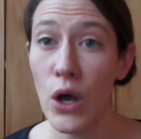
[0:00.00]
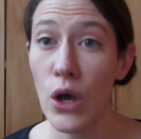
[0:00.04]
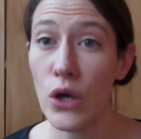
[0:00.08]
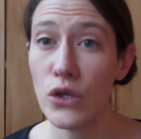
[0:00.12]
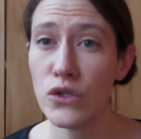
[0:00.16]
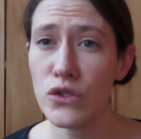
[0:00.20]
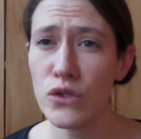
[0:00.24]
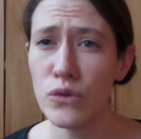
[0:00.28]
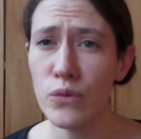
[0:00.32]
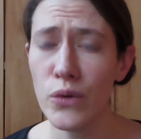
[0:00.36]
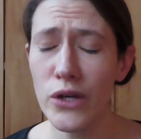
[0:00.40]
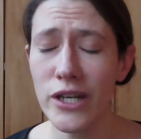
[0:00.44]

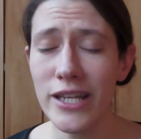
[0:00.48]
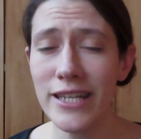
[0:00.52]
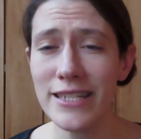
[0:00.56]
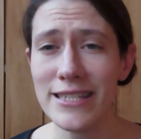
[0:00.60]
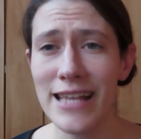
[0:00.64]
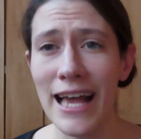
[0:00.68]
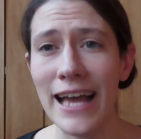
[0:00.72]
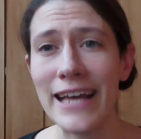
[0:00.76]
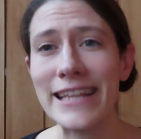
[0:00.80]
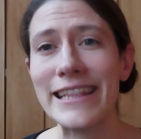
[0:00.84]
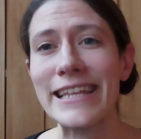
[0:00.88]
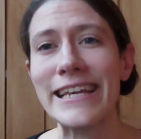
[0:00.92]
So what
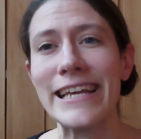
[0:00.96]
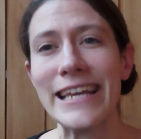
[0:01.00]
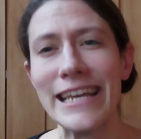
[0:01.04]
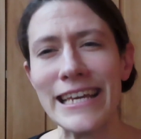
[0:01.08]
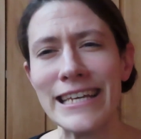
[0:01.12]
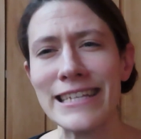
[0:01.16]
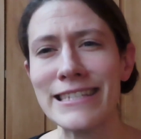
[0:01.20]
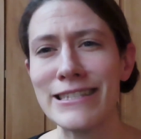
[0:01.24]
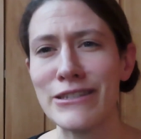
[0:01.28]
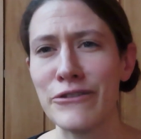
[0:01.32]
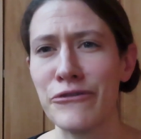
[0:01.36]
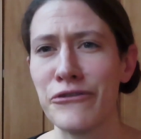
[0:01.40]
exactly
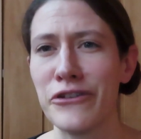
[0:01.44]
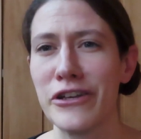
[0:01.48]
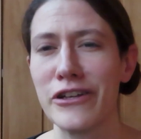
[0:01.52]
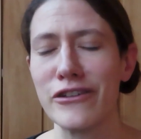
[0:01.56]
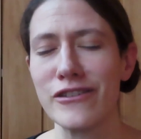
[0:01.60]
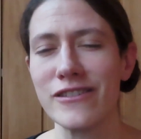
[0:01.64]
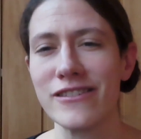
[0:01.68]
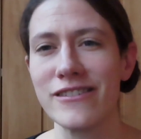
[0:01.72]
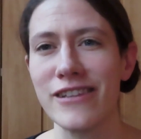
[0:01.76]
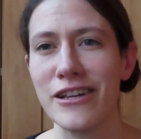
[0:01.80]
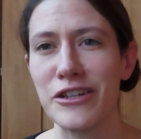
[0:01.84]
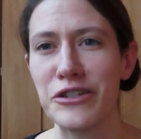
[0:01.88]
is the
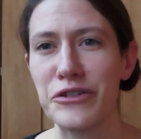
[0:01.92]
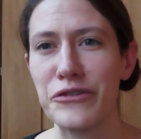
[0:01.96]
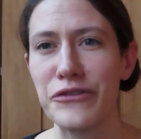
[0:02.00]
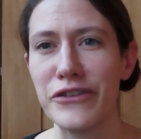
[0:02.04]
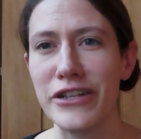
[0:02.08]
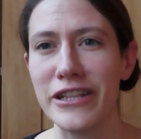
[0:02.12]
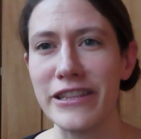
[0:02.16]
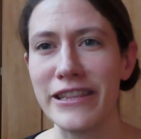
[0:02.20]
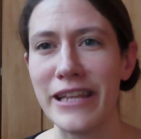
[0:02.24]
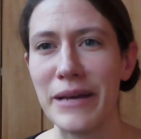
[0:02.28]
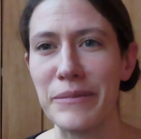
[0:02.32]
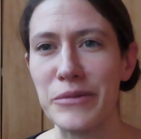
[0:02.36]
Faecal Sludge
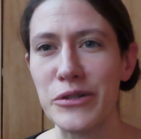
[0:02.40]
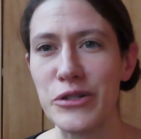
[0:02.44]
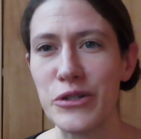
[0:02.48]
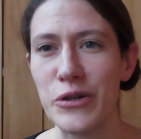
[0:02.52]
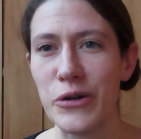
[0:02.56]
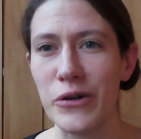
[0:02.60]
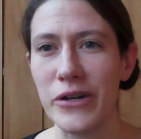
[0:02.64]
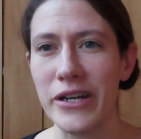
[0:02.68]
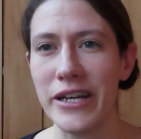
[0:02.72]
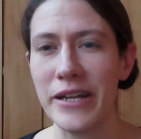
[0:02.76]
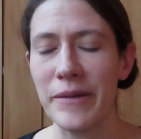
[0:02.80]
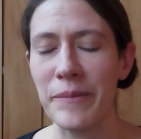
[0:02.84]
Field
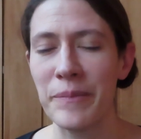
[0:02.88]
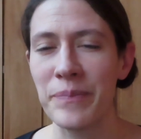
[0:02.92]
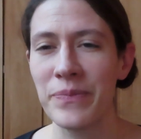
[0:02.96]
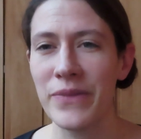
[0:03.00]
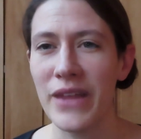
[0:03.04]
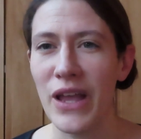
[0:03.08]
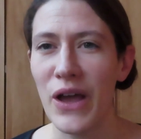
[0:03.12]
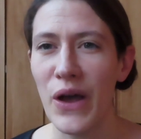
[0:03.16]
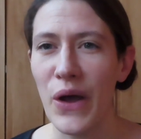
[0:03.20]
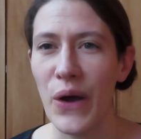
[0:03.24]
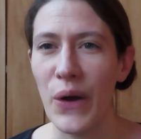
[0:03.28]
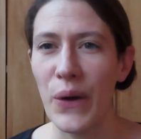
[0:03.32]
Laboratory?
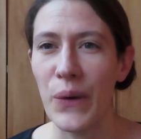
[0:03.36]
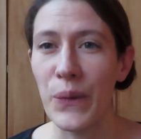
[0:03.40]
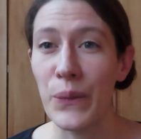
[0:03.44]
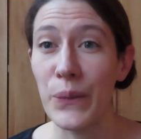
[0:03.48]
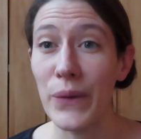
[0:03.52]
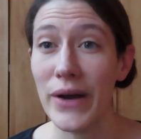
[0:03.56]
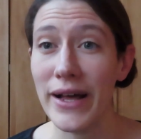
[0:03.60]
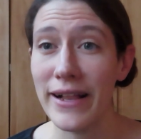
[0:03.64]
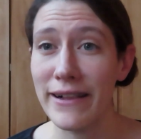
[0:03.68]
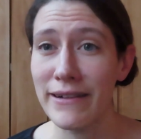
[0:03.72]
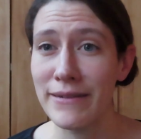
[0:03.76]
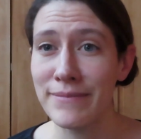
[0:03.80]

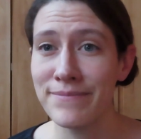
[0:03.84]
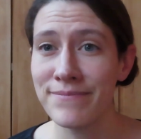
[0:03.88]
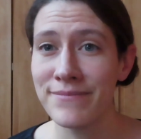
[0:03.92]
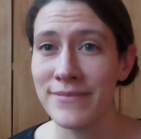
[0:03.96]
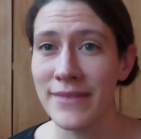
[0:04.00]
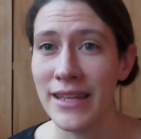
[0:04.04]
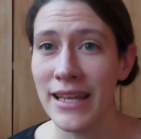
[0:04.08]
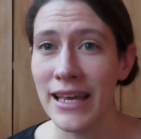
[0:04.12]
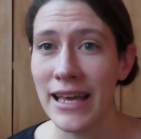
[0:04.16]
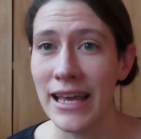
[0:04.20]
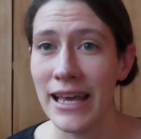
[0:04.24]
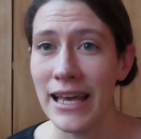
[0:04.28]
Well,
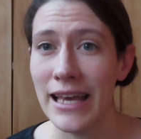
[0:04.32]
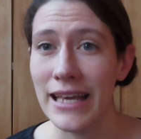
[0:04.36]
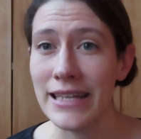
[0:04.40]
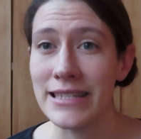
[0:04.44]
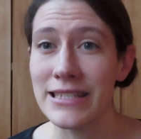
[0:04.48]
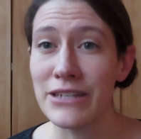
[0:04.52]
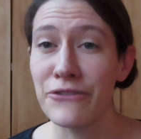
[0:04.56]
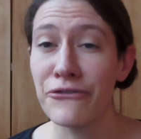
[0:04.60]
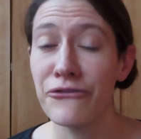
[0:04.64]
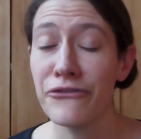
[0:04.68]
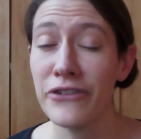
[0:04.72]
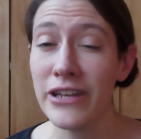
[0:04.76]

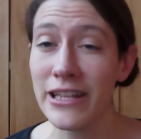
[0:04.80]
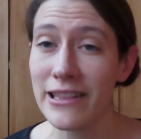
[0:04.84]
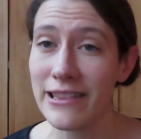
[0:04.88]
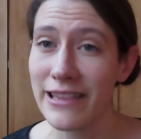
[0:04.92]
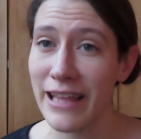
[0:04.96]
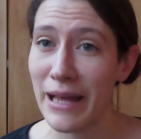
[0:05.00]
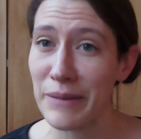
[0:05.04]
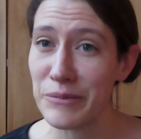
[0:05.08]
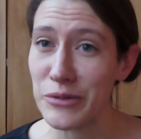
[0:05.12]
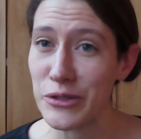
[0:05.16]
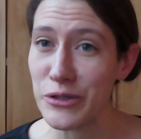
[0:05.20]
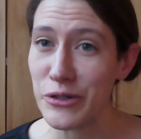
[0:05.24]
it's a field
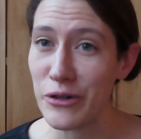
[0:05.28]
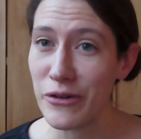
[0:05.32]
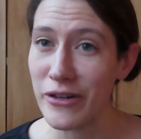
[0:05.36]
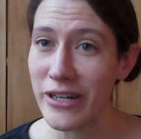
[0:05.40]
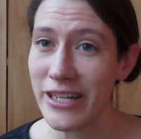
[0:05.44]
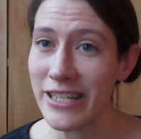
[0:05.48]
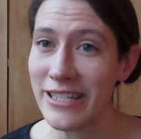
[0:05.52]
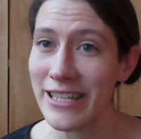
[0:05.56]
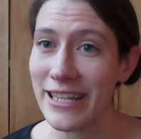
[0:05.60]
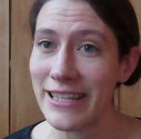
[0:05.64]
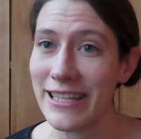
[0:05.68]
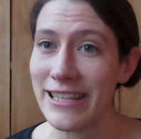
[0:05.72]

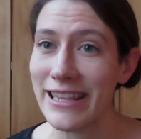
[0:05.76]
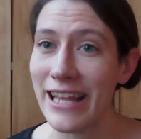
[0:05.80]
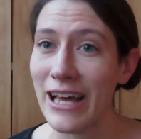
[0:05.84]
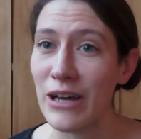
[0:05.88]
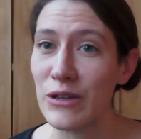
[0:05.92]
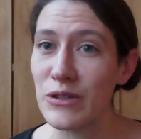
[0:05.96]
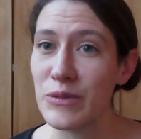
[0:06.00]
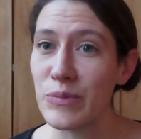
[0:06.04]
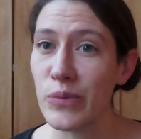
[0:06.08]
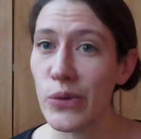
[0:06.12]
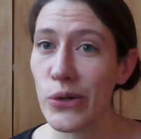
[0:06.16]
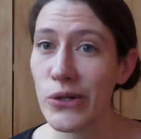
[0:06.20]
laboratory that
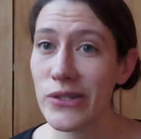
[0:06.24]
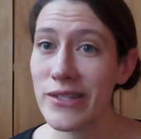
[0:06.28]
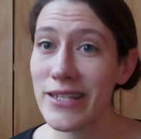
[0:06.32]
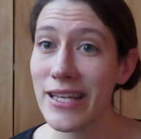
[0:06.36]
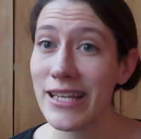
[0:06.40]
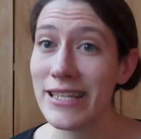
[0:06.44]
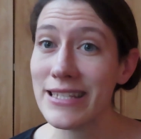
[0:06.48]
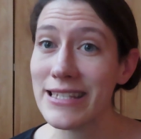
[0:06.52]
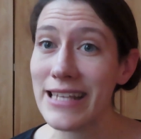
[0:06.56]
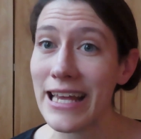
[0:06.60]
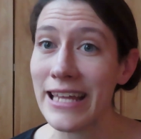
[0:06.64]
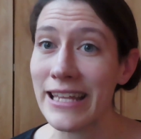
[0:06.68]
allows
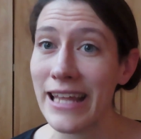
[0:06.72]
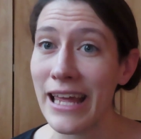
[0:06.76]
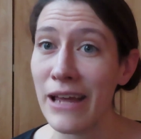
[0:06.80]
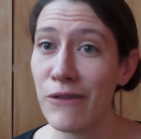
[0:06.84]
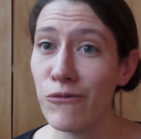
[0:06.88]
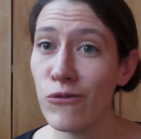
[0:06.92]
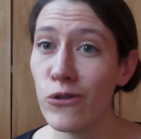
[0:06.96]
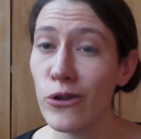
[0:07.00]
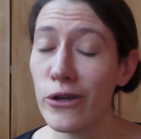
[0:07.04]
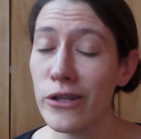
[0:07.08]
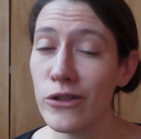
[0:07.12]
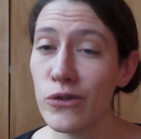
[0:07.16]
process and
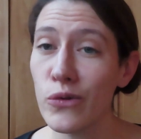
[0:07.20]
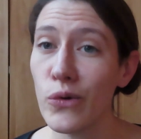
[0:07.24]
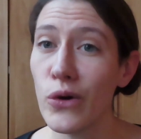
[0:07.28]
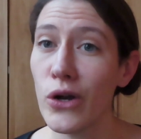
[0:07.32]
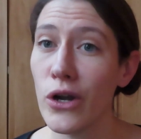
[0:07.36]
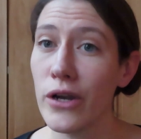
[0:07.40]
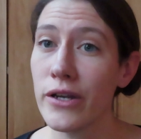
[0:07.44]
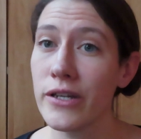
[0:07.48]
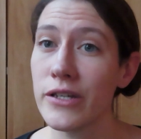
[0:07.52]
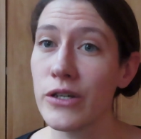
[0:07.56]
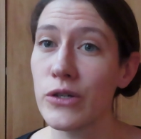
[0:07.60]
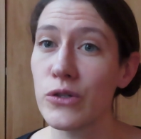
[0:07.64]
effluent
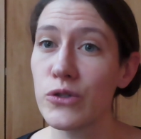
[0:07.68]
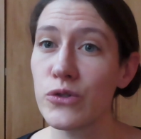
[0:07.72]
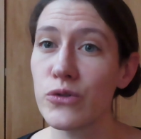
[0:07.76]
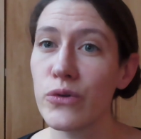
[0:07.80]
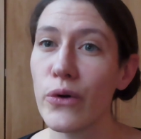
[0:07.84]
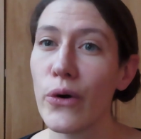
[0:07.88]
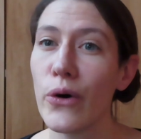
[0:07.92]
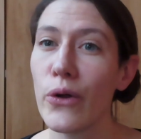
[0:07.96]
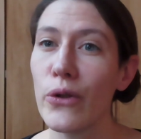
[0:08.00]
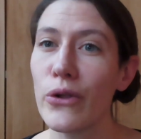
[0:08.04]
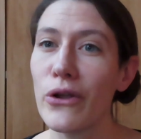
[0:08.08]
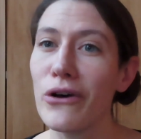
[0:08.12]
quality
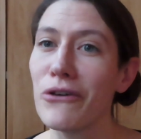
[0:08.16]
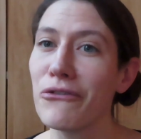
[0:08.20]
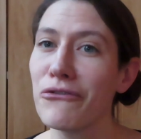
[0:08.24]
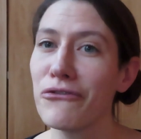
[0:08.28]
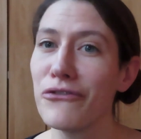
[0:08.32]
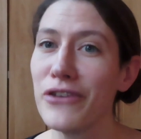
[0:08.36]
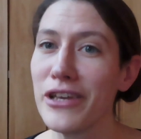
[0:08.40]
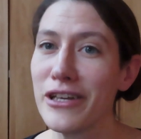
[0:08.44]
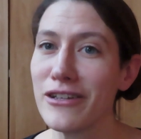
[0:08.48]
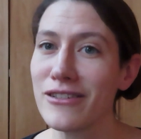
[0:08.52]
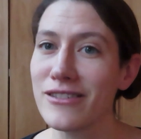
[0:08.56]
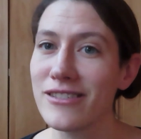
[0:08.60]
control of
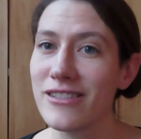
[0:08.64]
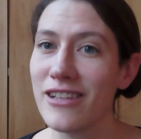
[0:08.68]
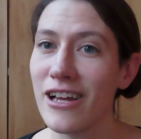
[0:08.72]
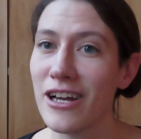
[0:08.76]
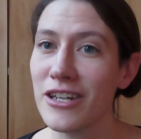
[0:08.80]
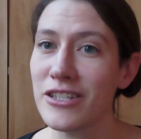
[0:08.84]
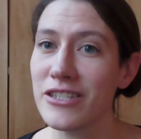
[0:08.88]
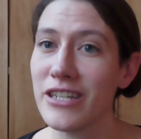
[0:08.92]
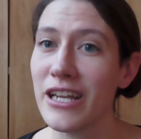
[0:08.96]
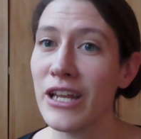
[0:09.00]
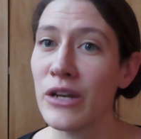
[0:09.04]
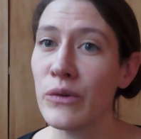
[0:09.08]
faecal
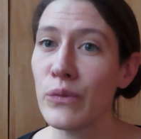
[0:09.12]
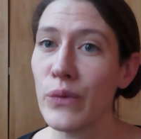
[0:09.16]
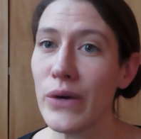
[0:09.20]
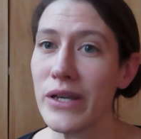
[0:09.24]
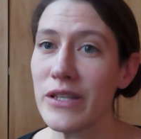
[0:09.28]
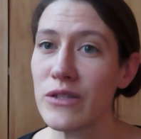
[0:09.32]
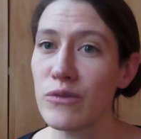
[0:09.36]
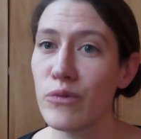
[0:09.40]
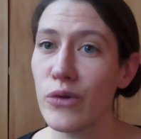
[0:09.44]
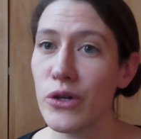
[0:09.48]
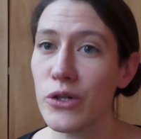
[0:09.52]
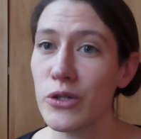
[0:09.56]
sludge and
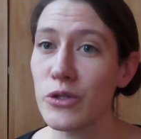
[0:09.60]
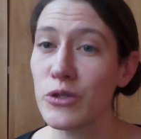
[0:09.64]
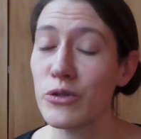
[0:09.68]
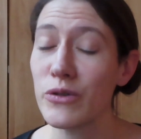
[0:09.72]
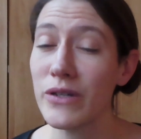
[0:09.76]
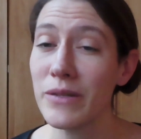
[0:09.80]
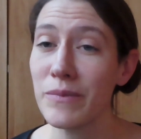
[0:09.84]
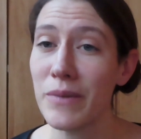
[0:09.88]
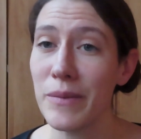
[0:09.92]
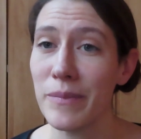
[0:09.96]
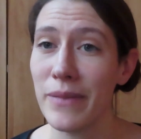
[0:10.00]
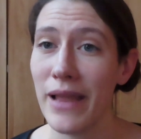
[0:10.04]
wastewater
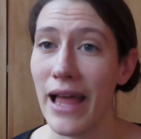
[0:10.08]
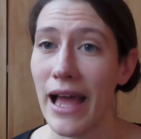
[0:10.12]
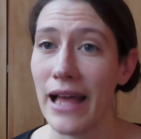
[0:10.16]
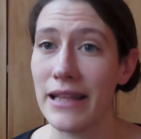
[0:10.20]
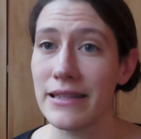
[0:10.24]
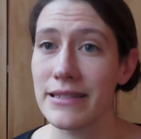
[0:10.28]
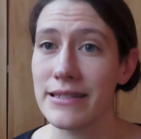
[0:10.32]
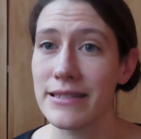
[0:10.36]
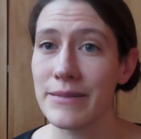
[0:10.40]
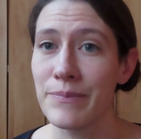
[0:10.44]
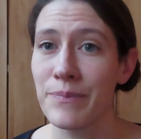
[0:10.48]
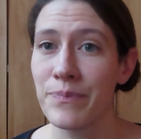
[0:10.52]
treatment
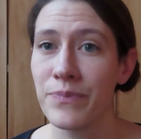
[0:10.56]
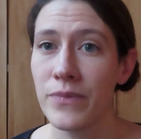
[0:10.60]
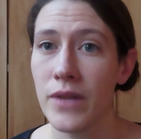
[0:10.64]
plants.